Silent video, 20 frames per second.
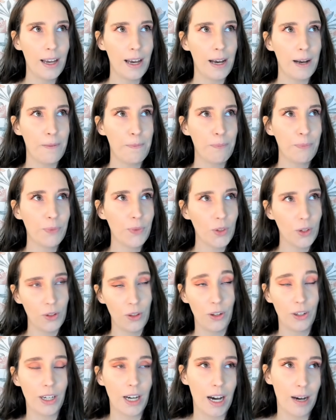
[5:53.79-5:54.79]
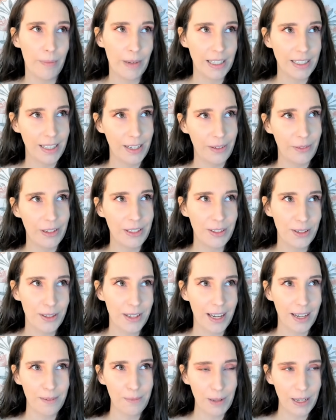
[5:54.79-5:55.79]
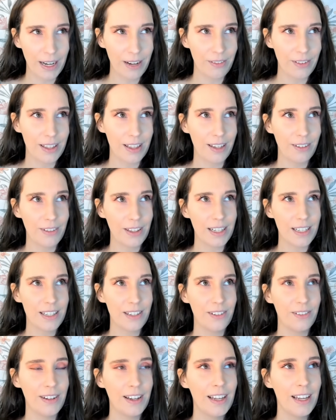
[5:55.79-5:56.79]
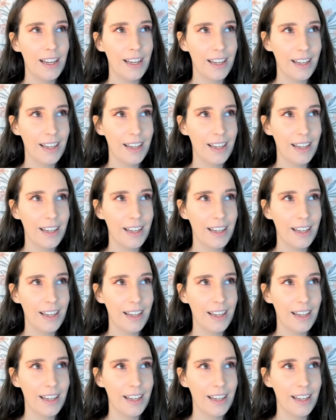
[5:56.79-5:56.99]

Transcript: Although karmically, we do kind of bring everything with us, don't we?